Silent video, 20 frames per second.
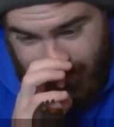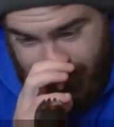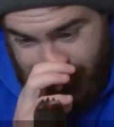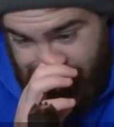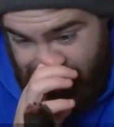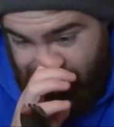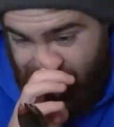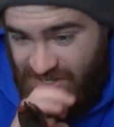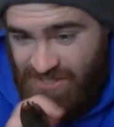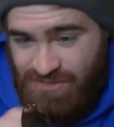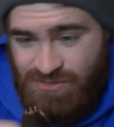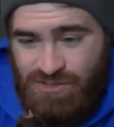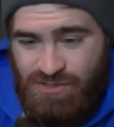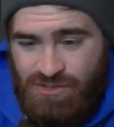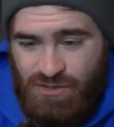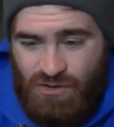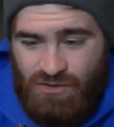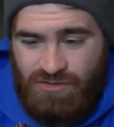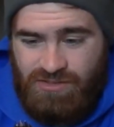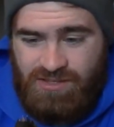Never actually
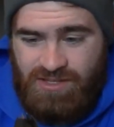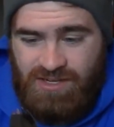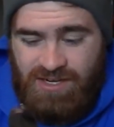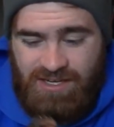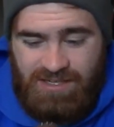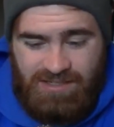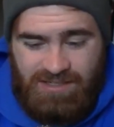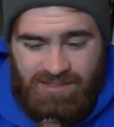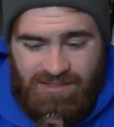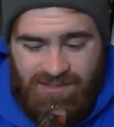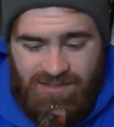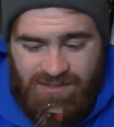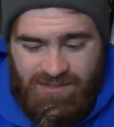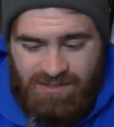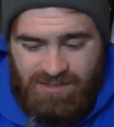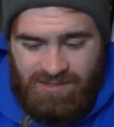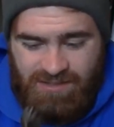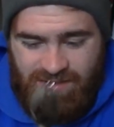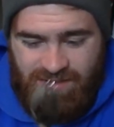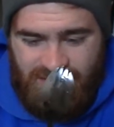got the like,
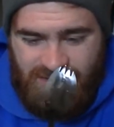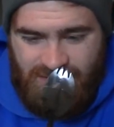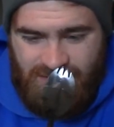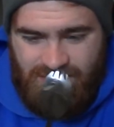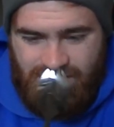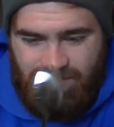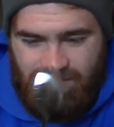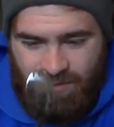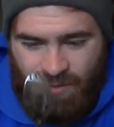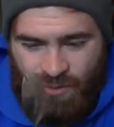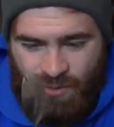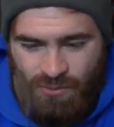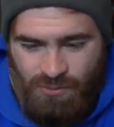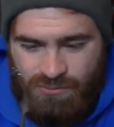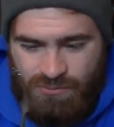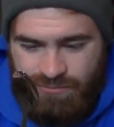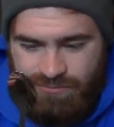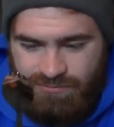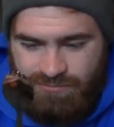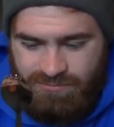old
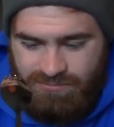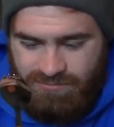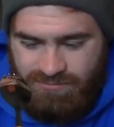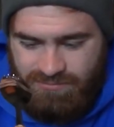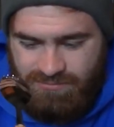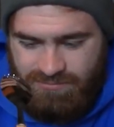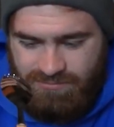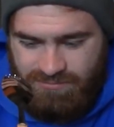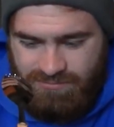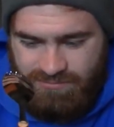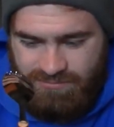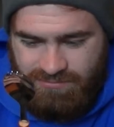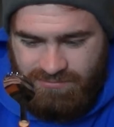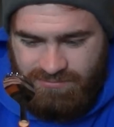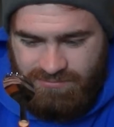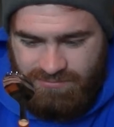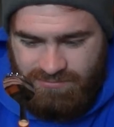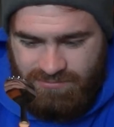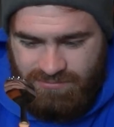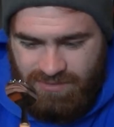
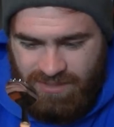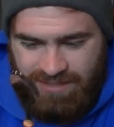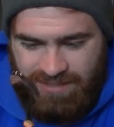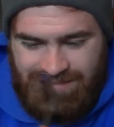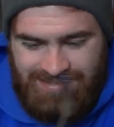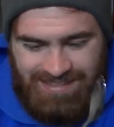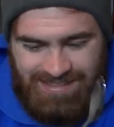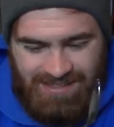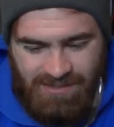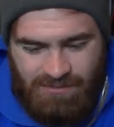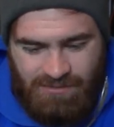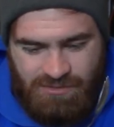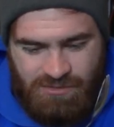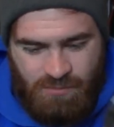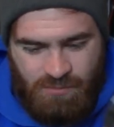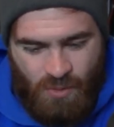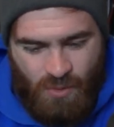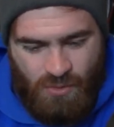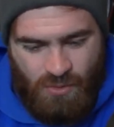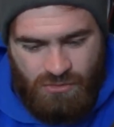idea of
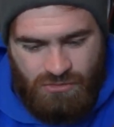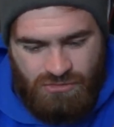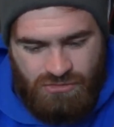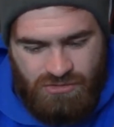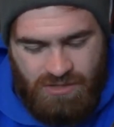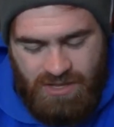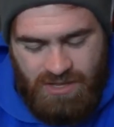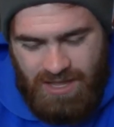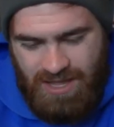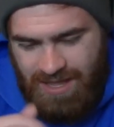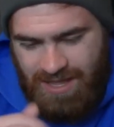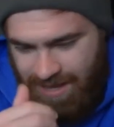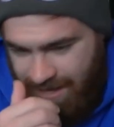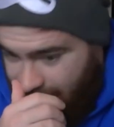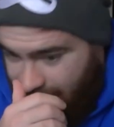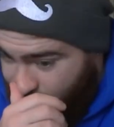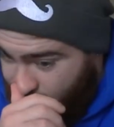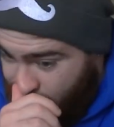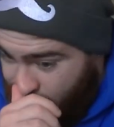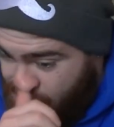sporks.
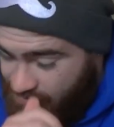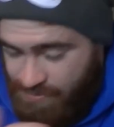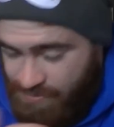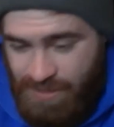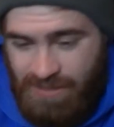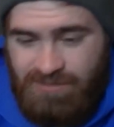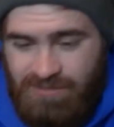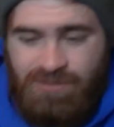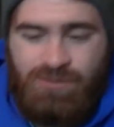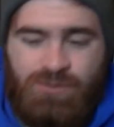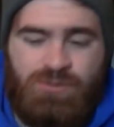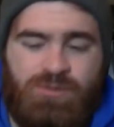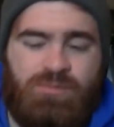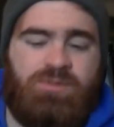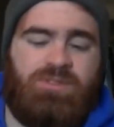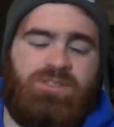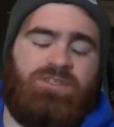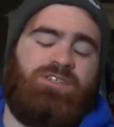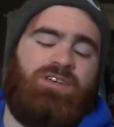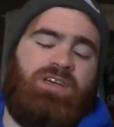I wouldn't be able to use them
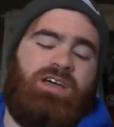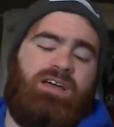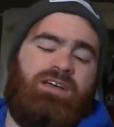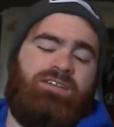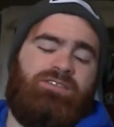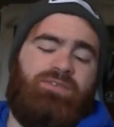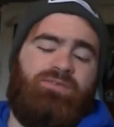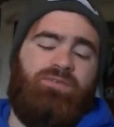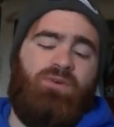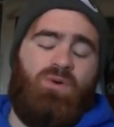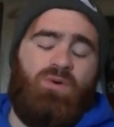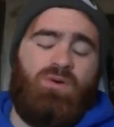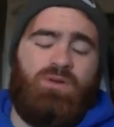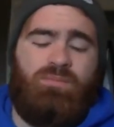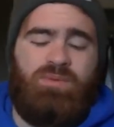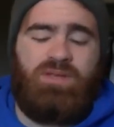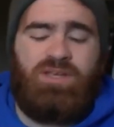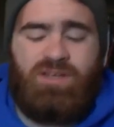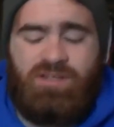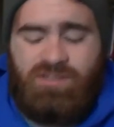as a, uh, as a fork
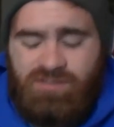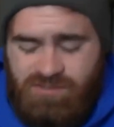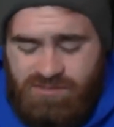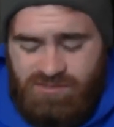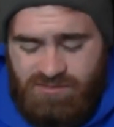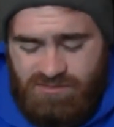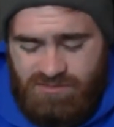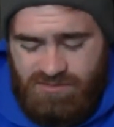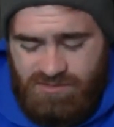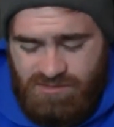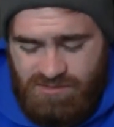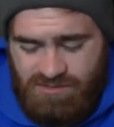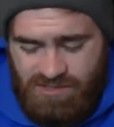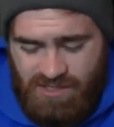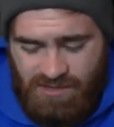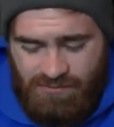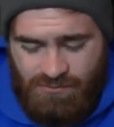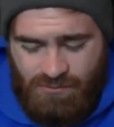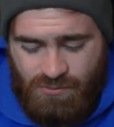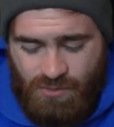because
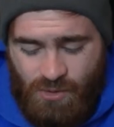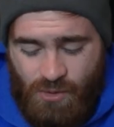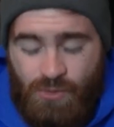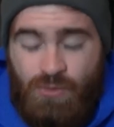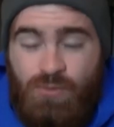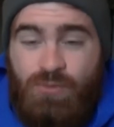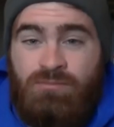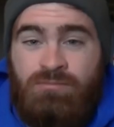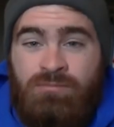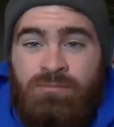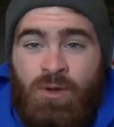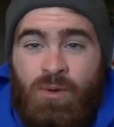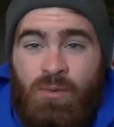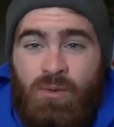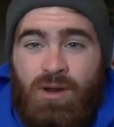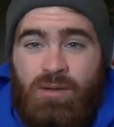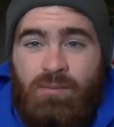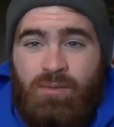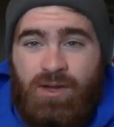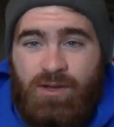if you know, you know
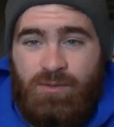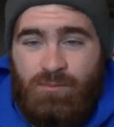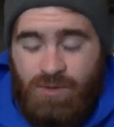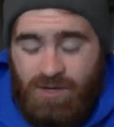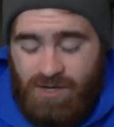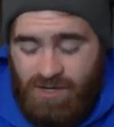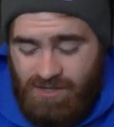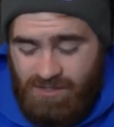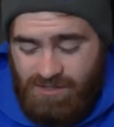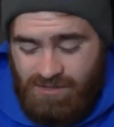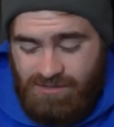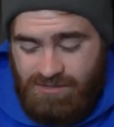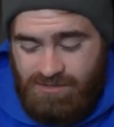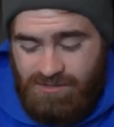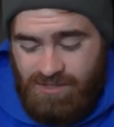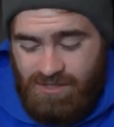what I'm like when I eat,